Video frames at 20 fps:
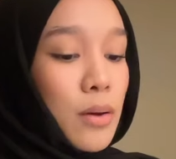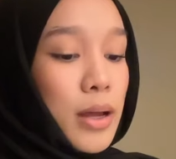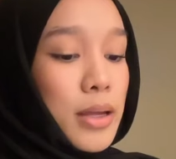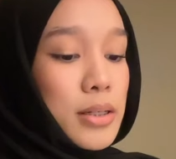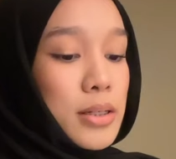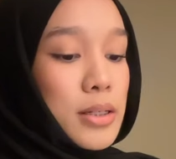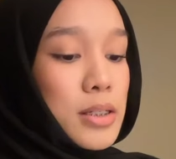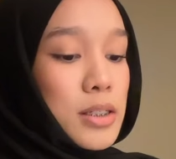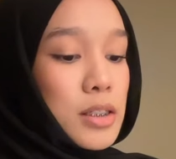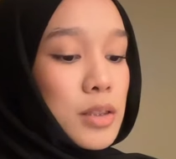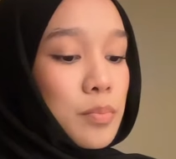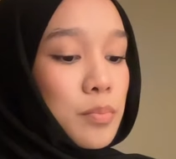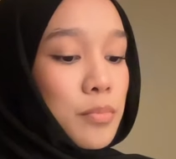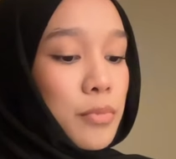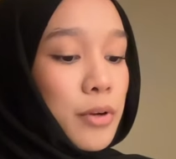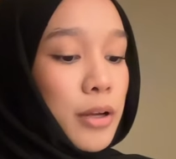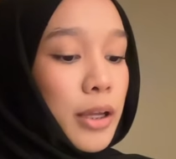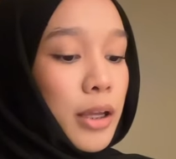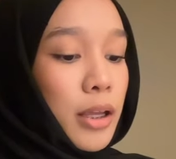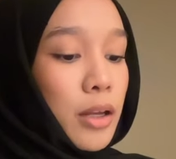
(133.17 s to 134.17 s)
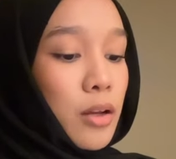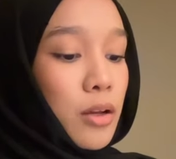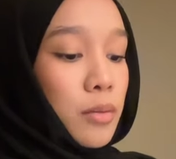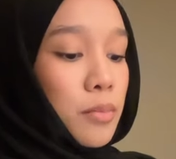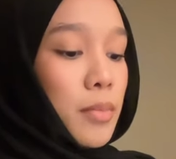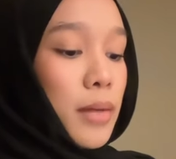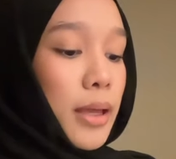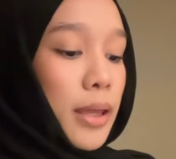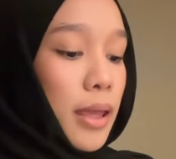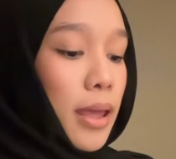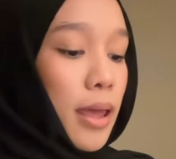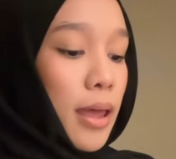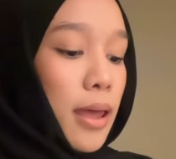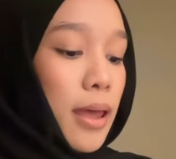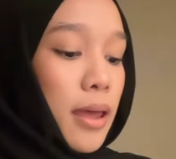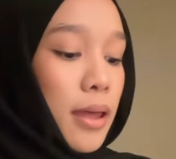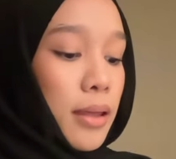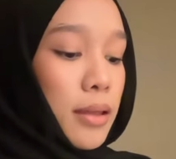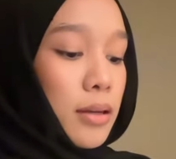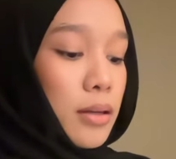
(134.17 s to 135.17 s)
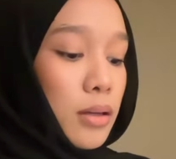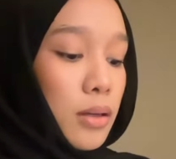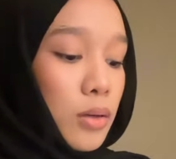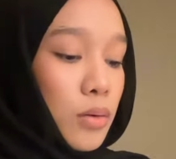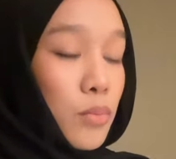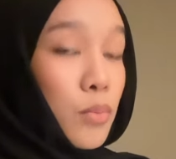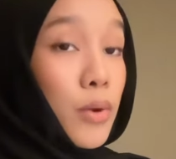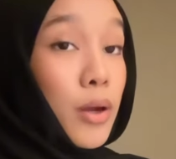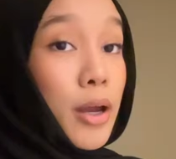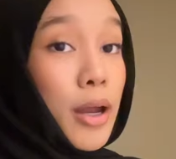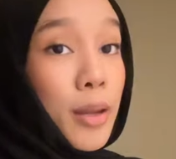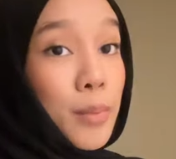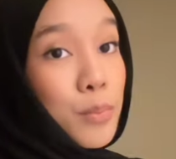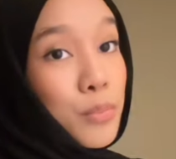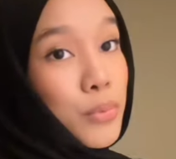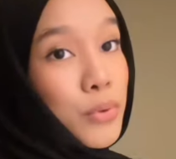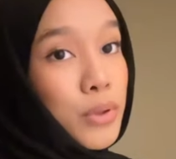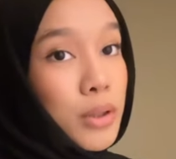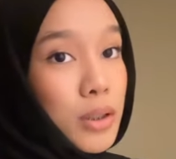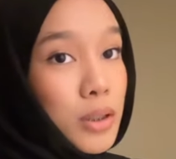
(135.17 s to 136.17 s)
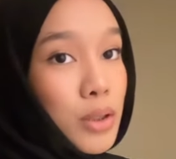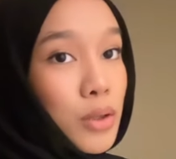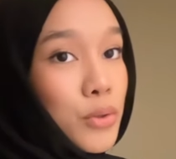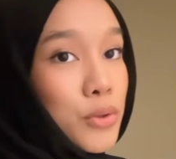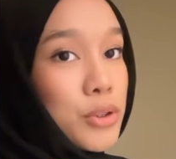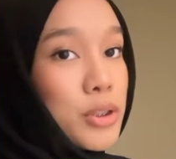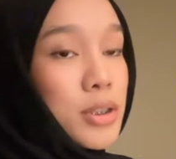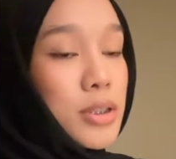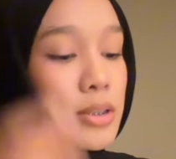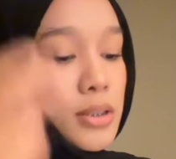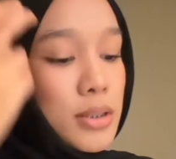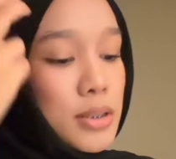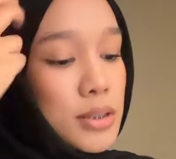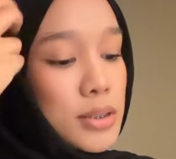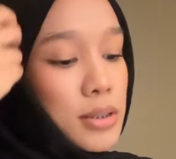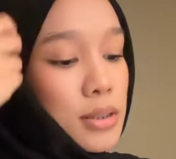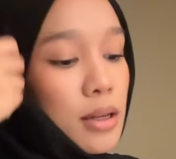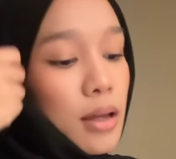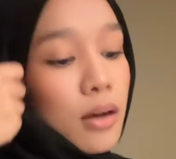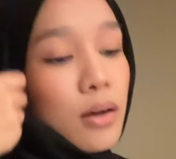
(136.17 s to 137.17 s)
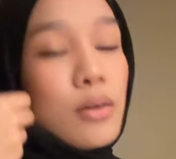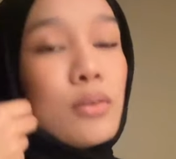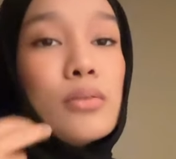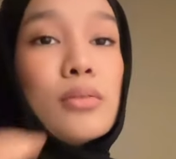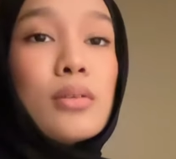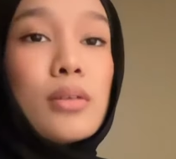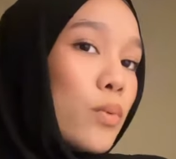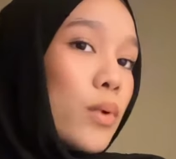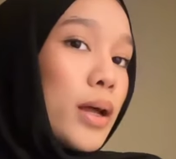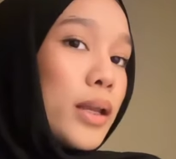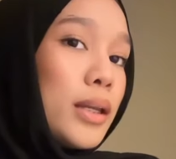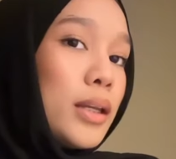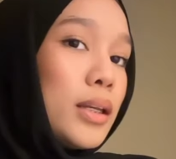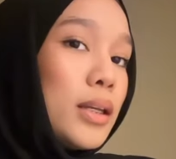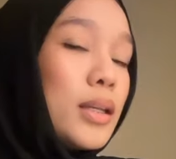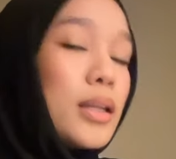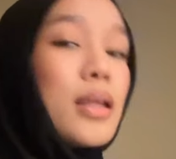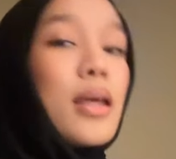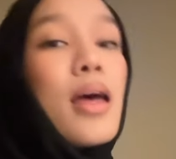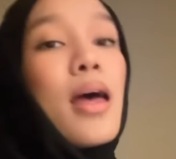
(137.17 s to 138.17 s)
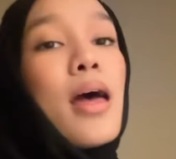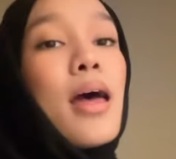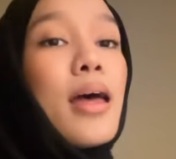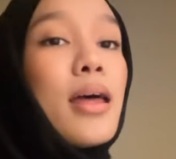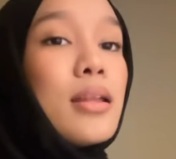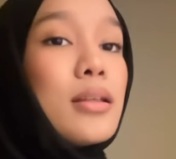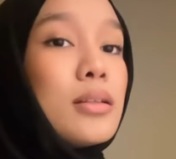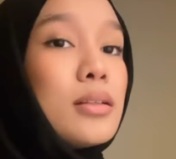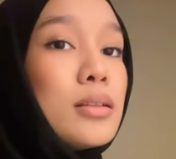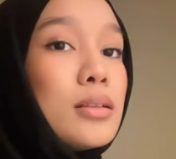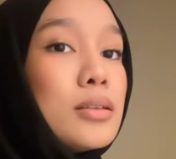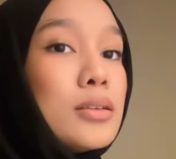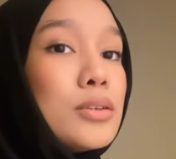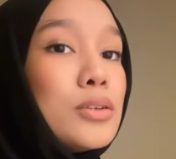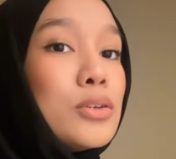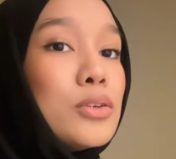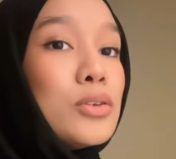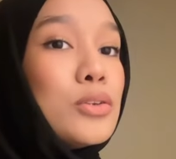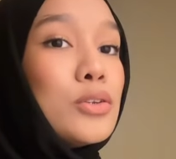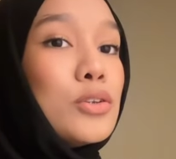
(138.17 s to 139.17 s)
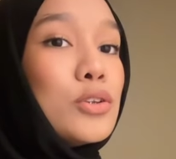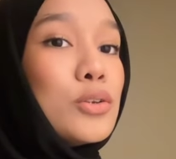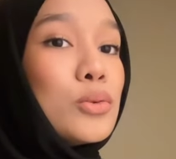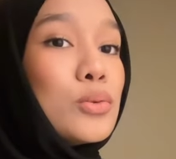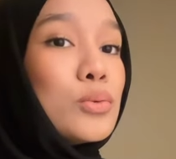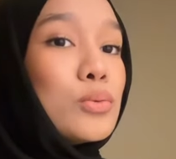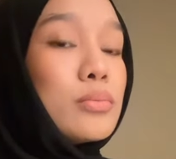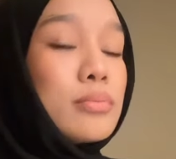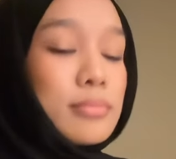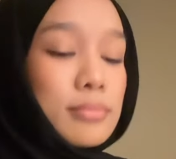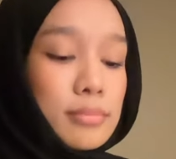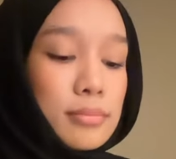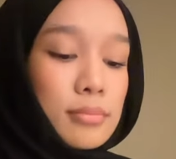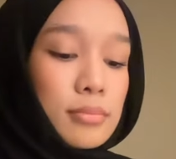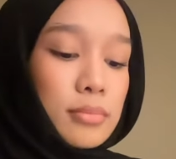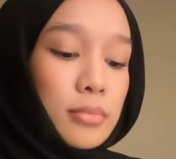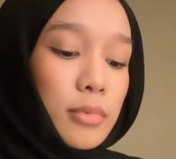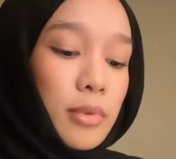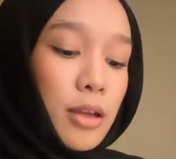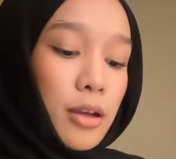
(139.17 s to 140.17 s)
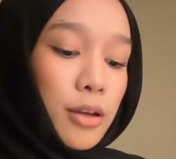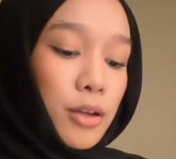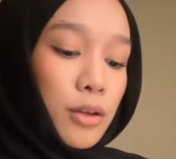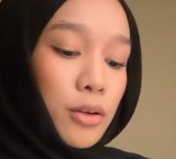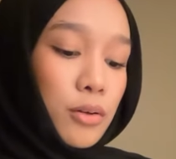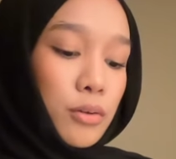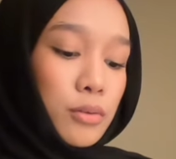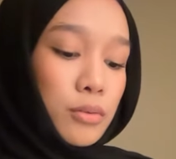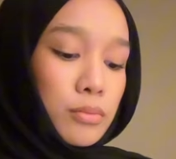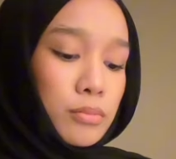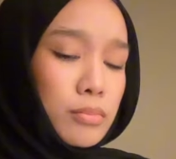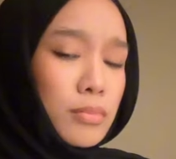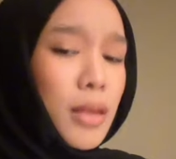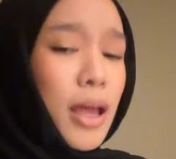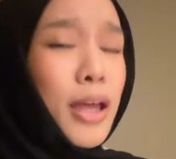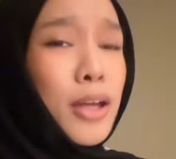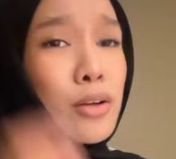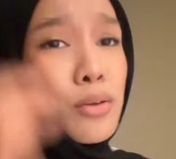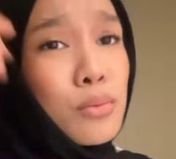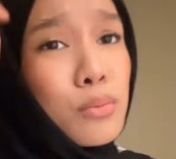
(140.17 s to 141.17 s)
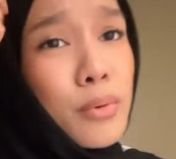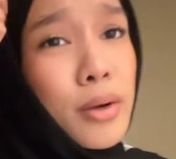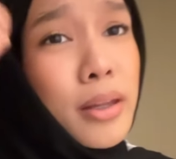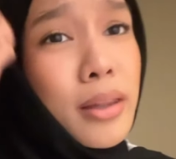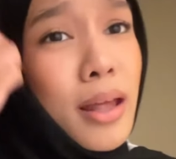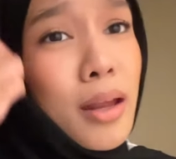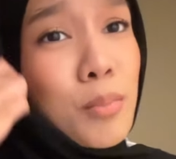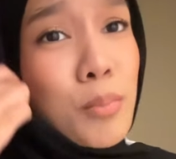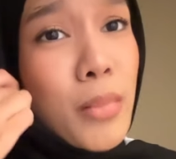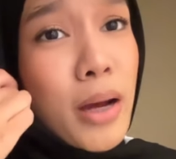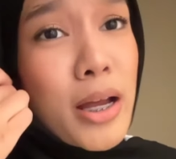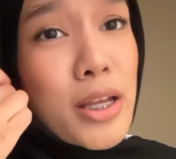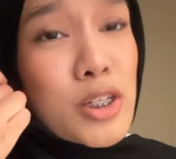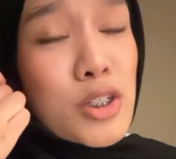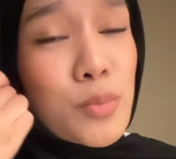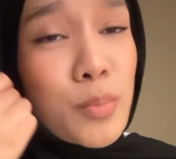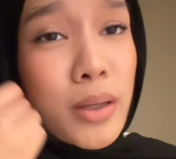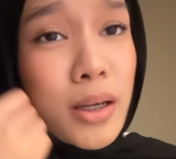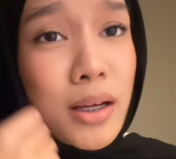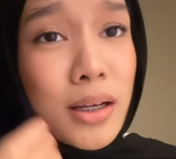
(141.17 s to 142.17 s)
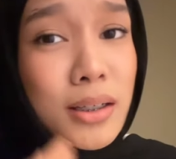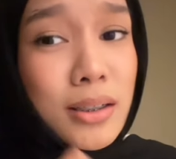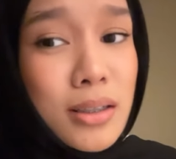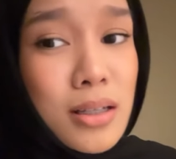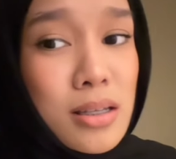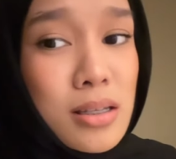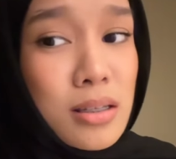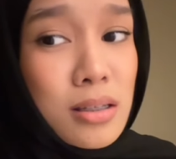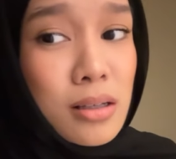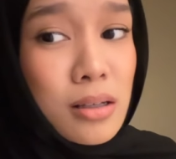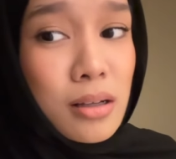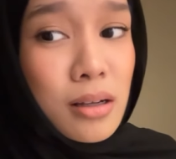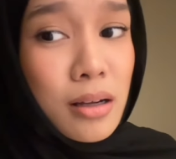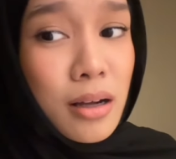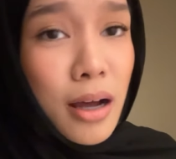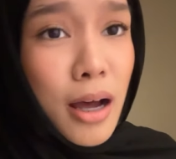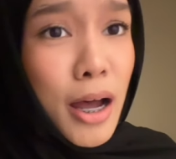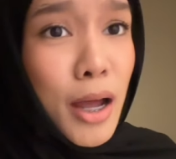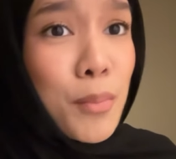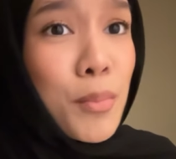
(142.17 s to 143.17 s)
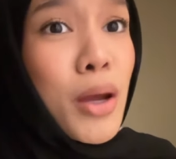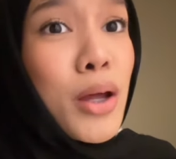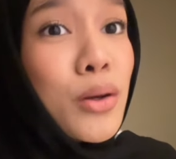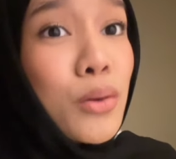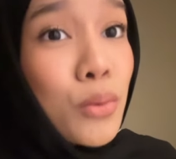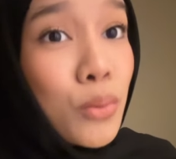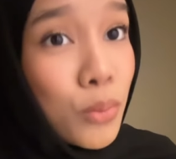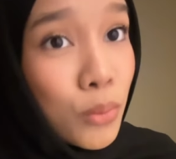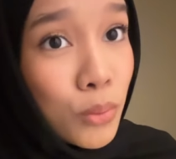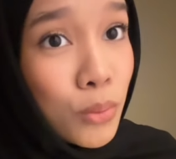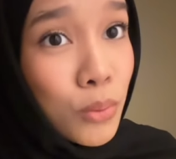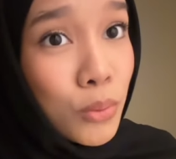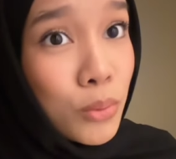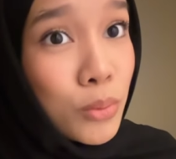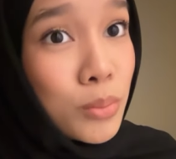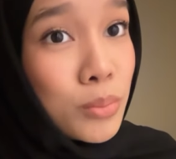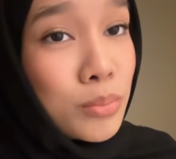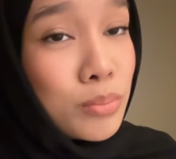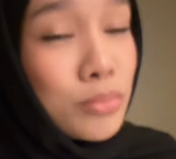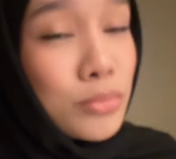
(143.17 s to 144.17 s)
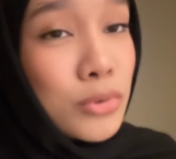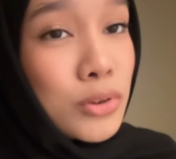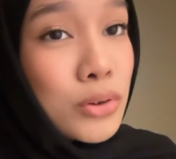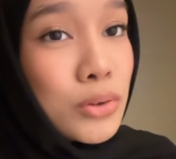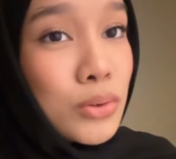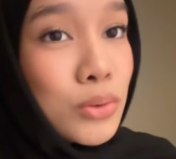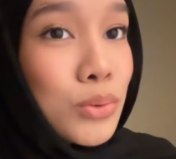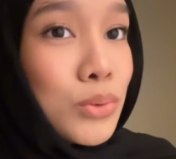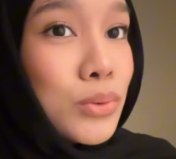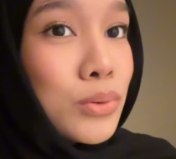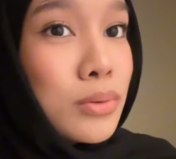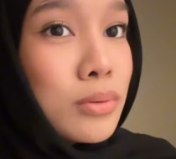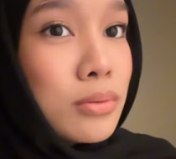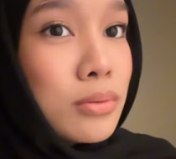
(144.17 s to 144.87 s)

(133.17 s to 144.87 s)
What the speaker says: I just spray it on my hand where I put the lotion just now. One and two. There you go. I don't wear that much because I'm at home, so